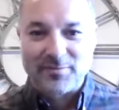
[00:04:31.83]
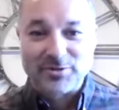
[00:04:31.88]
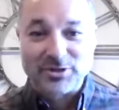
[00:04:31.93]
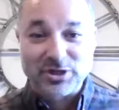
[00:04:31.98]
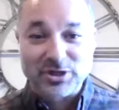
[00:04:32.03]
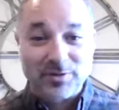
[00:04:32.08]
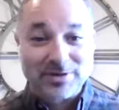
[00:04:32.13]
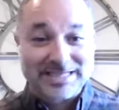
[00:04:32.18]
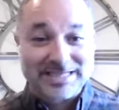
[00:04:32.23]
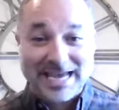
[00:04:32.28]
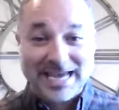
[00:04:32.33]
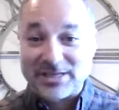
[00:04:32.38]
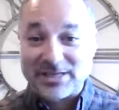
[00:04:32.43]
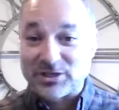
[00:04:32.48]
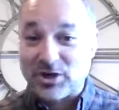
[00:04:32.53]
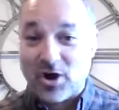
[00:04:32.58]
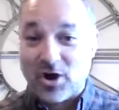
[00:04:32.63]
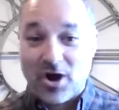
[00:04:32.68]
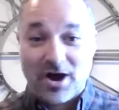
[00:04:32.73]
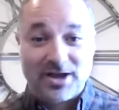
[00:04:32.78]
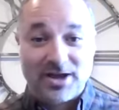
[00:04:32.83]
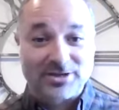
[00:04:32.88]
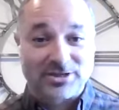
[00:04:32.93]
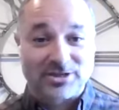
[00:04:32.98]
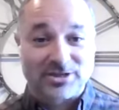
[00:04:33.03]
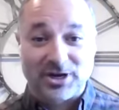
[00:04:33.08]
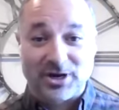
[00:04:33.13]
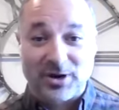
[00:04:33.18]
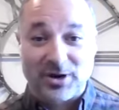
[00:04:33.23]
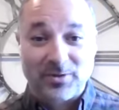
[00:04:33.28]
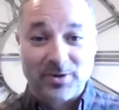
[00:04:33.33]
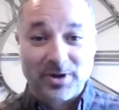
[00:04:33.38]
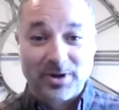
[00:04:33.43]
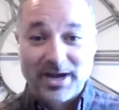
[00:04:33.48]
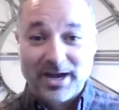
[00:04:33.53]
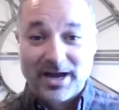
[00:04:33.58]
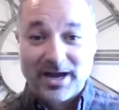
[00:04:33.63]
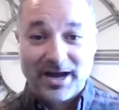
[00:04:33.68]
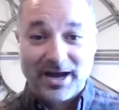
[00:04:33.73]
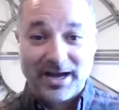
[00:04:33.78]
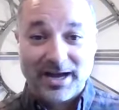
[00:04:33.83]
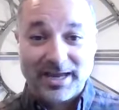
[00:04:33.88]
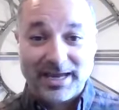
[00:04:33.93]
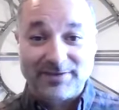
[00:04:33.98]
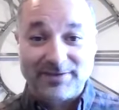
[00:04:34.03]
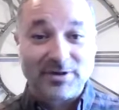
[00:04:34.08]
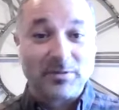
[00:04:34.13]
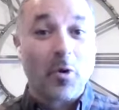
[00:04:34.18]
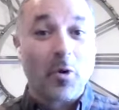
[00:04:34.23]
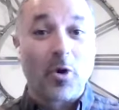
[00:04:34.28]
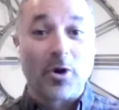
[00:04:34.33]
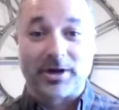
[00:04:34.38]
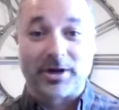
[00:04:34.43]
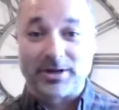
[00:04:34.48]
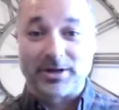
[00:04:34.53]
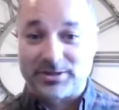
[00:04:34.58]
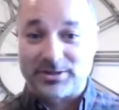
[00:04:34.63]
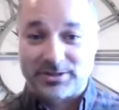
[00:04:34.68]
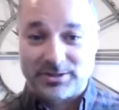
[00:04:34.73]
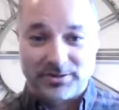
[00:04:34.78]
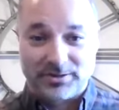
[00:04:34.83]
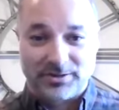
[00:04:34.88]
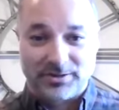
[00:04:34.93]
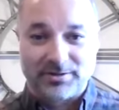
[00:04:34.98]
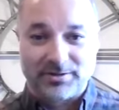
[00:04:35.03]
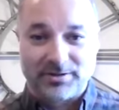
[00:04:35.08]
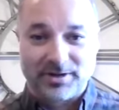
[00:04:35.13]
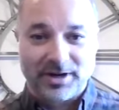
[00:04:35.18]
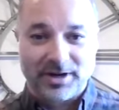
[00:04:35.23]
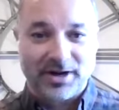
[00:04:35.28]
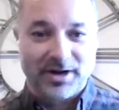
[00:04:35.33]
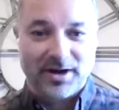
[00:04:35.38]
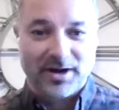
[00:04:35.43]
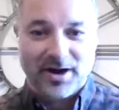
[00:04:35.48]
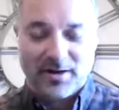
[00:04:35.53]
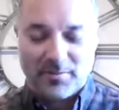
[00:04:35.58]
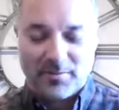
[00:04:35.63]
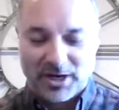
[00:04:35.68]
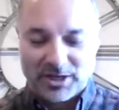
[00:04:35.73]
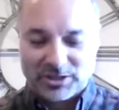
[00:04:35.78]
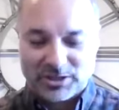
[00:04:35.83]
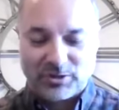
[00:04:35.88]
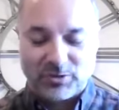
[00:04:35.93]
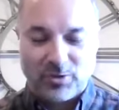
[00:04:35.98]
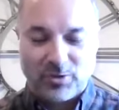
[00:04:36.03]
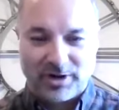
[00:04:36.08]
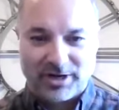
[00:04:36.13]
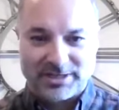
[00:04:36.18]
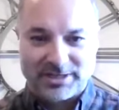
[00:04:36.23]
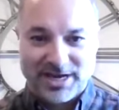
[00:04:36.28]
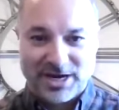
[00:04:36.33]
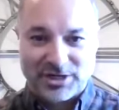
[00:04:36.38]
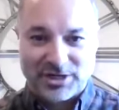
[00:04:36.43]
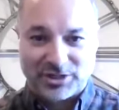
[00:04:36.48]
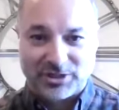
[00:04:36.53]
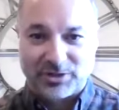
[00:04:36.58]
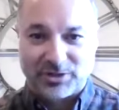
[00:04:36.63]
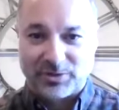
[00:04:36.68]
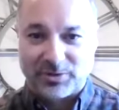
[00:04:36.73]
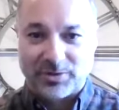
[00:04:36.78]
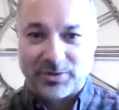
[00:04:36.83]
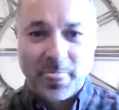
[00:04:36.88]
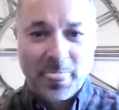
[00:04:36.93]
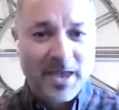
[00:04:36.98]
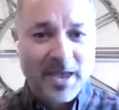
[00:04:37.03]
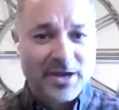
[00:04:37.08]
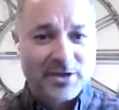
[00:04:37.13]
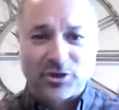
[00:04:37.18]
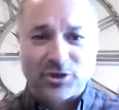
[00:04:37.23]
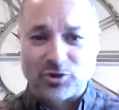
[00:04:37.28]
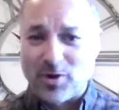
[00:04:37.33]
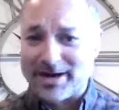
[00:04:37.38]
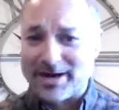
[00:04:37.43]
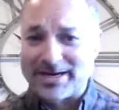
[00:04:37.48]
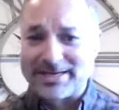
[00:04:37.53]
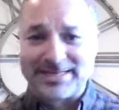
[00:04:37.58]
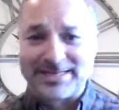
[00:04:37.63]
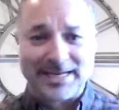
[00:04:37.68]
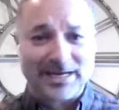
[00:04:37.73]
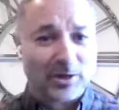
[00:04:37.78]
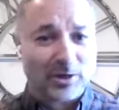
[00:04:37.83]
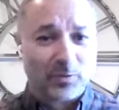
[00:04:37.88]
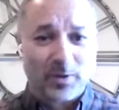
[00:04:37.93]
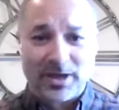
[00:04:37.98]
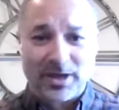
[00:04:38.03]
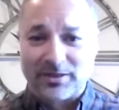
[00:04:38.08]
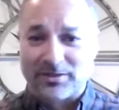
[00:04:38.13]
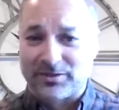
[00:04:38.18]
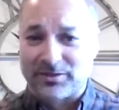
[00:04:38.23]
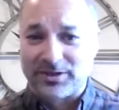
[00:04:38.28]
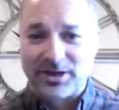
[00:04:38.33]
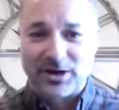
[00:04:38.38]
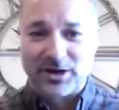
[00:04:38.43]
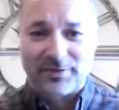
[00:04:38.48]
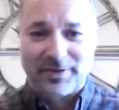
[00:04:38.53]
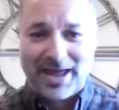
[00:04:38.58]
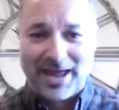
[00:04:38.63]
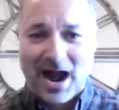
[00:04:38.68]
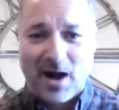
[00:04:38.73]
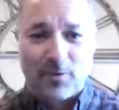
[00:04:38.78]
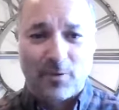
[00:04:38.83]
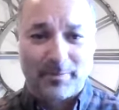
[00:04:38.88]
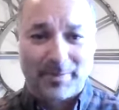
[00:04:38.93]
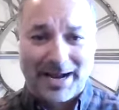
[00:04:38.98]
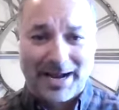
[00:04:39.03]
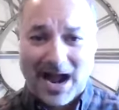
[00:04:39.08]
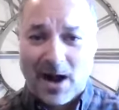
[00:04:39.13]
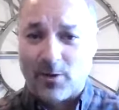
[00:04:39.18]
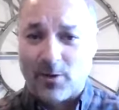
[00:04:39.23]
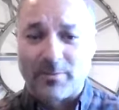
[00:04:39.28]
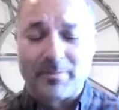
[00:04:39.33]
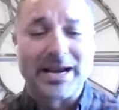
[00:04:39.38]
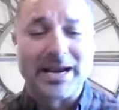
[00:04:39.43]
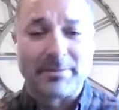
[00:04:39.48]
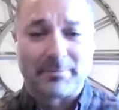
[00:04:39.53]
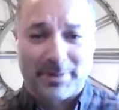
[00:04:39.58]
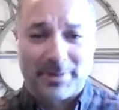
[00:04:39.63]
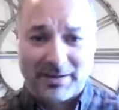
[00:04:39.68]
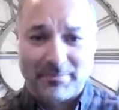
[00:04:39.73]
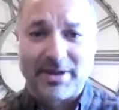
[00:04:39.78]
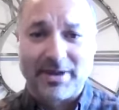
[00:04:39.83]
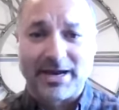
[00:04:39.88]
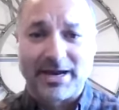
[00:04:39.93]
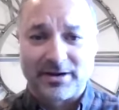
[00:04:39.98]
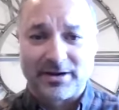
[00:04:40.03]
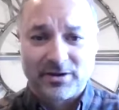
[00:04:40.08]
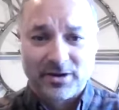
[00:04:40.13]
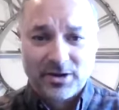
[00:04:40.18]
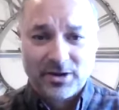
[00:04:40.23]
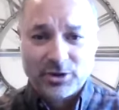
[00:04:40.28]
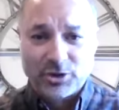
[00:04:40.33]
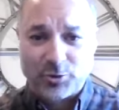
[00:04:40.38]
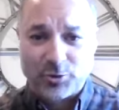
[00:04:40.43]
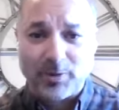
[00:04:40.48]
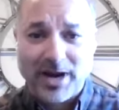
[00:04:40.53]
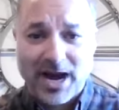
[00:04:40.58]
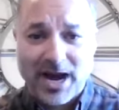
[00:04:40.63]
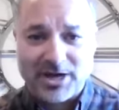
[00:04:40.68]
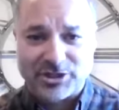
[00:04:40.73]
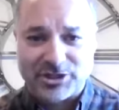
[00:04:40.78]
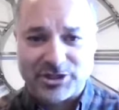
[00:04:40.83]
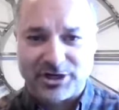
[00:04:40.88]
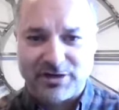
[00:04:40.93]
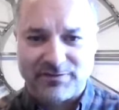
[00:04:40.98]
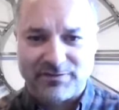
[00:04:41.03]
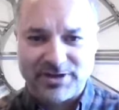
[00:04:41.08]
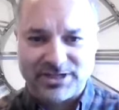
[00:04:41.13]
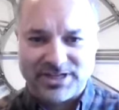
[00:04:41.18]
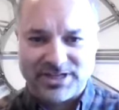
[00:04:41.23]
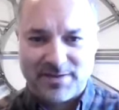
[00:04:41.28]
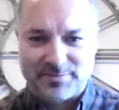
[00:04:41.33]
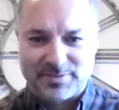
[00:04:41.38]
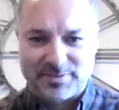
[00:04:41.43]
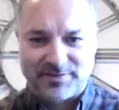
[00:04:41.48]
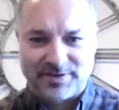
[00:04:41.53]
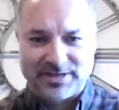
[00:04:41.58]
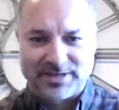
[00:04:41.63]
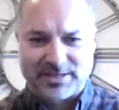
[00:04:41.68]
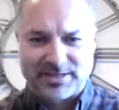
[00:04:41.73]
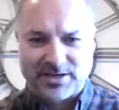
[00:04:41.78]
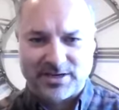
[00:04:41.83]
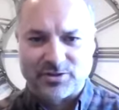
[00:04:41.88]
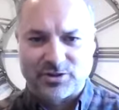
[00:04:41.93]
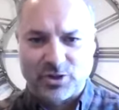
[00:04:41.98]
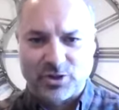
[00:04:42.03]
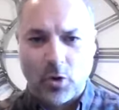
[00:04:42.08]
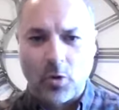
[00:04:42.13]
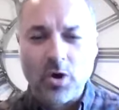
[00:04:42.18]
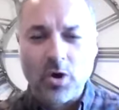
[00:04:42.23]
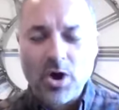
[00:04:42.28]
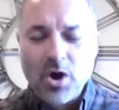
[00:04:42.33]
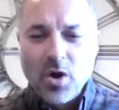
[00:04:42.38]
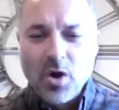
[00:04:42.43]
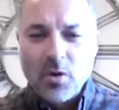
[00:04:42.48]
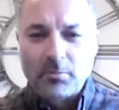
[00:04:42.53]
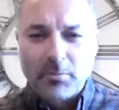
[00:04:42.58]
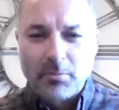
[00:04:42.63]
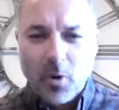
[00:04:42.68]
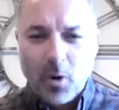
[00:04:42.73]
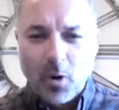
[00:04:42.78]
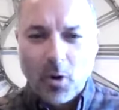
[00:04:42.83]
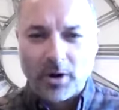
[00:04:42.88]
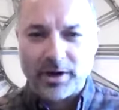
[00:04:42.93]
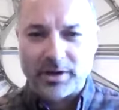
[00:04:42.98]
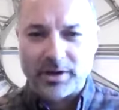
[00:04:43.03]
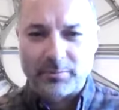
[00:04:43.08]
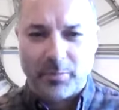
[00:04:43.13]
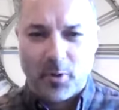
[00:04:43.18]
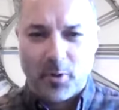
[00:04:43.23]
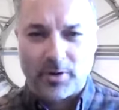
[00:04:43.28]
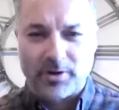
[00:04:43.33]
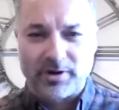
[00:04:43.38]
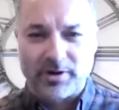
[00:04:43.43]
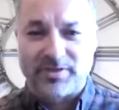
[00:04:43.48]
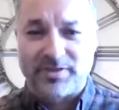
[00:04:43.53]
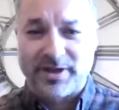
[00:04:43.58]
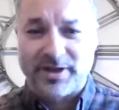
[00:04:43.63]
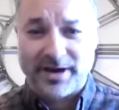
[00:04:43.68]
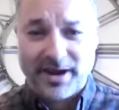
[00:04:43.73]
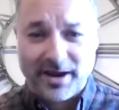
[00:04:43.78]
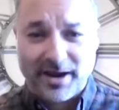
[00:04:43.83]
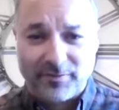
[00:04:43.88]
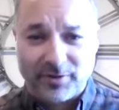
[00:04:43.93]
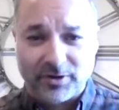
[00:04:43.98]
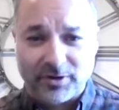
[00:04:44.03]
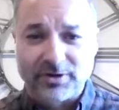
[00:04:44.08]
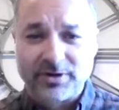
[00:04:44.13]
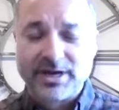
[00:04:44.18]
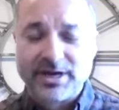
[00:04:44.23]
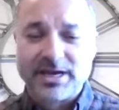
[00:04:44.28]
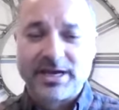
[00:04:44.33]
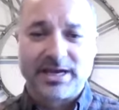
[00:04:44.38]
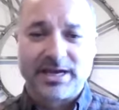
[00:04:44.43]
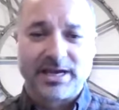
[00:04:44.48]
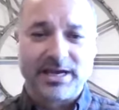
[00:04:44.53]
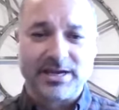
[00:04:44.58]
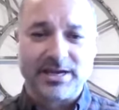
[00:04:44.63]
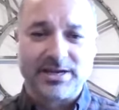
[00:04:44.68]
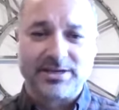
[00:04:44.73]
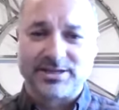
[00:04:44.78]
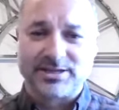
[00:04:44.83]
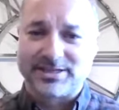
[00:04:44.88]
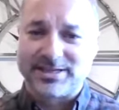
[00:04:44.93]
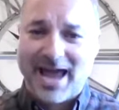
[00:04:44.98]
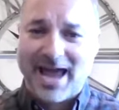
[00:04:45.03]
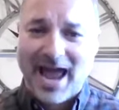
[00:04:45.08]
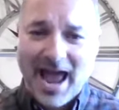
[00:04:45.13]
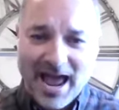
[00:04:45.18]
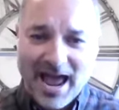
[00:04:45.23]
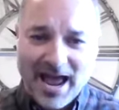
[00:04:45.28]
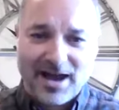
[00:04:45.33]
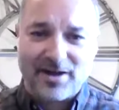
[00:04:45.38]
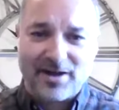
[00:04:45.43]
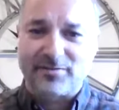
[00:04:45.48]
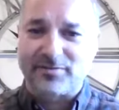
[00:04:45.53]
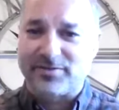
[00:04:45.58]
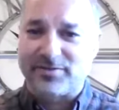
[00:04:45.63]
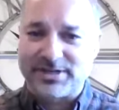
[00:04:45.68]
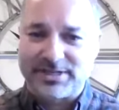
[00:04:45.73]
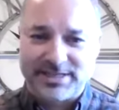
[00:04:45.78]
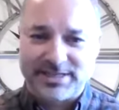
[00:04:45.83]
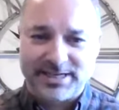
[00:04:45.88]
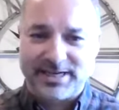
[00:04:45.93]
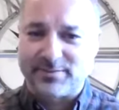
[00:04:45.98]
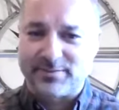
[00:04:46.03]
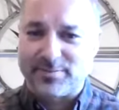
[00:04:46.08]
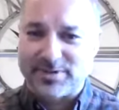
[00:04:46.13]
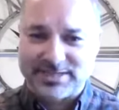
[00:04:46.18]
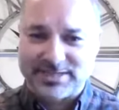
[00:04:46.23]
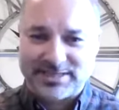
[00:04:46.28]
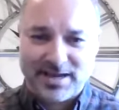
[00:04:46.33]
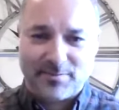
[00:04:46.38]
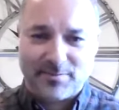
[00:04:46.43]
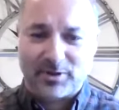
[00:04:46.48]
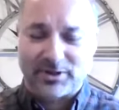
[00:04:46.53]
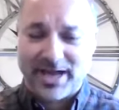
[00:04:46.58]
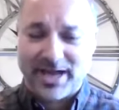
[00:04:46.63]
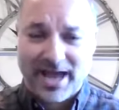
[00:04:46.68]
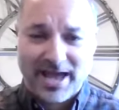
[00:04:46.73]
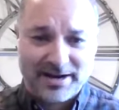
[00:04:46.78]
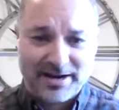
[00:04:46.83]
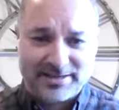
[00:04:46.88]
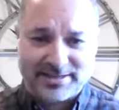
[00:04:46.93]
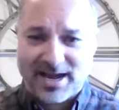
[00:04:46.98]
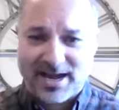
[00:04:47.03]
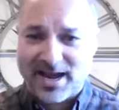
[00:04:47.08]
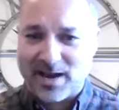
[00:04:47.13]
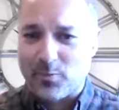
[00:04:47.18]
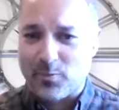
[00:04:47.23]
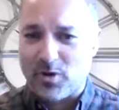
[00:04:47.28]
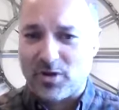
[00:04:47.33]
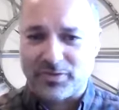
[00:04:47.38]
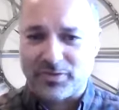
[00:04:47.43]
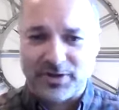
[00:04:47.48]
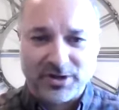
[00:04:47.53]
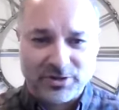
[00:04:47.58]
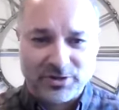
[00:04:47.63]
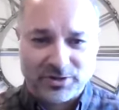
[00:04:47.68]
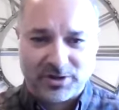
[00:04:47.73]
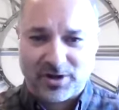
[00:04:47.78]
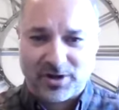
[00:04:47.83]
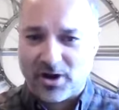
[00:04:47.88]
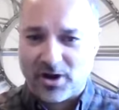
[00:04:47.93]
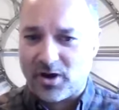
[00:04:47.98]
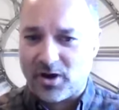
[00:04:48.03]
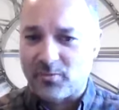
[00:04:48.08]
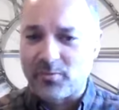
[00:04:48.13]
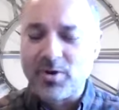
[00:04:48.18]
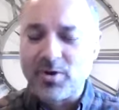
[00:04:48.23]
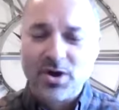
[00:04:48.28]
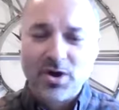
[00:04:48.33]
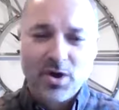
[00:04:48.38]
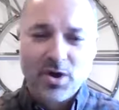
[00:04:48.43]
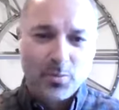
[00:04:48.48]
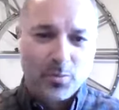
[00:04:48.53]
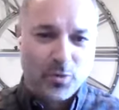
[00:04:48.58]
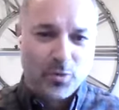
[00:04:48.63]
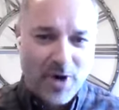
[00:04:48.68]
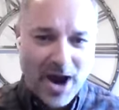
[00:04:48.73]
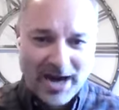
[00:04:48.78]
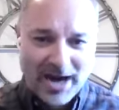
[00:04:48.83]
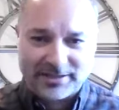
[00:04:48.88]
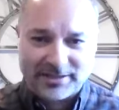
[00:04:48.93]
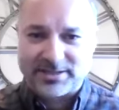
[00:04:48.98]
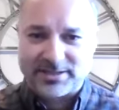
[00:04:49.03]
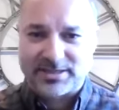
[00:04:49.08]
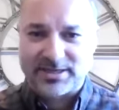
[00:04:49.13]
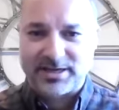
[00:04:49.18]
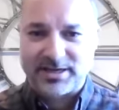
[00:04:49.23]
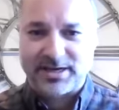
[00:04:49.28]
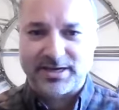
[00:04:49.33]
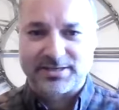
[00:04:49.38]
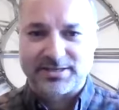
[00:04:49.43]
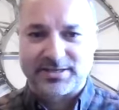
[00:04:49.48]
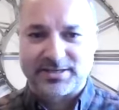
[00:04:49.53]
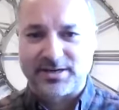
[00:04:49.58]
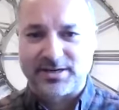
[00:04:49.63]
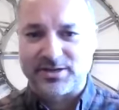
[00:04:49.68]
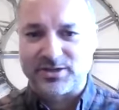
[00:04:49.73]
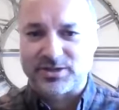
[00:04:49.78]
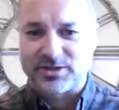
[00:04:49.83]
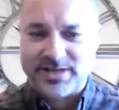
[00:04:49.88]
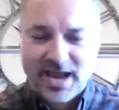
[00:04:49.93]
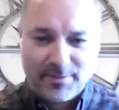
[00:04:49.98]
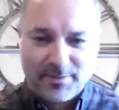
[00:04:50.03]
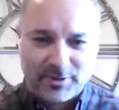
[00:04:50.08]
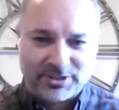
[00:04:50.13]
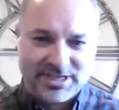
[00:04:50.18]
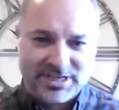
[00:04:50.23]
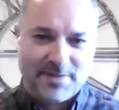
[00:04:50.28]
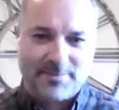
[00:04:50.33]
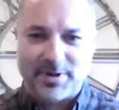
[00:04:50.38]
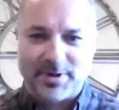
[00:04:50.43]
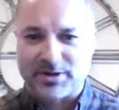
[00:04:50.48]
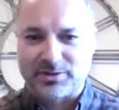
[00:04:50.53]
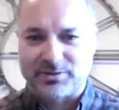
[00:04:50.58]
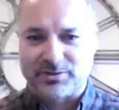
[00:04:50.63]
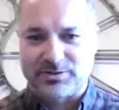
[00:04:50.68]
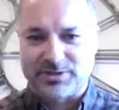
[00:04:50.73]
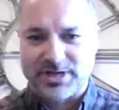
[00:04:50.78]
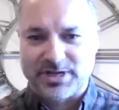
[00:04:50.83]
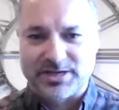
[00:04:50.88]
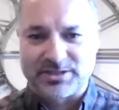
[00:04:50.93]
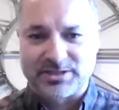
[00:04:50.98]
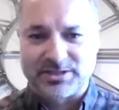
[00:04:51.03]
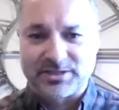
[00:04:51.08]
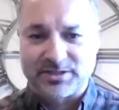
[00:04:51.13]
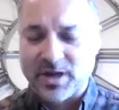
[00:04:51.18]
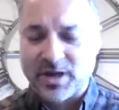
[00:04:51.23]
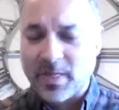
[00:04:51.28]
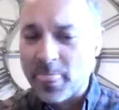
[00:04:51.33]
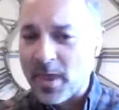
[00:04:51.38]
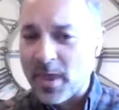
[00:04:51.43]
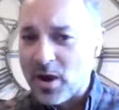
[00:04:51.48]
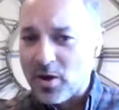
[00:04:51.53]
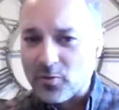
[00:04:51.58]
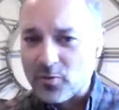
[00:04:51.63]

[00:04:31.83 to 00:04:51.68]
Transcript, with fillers: Um, so it, it's caused, you know, uh, even more concern uh, amongst an organization who is trying to deal with, you know, the hour by hour, minute by minute triaging of these types of incidents. So more important than ever is to have the team assembled ahead of time while things are calm practicing incidents, tabletop exercises,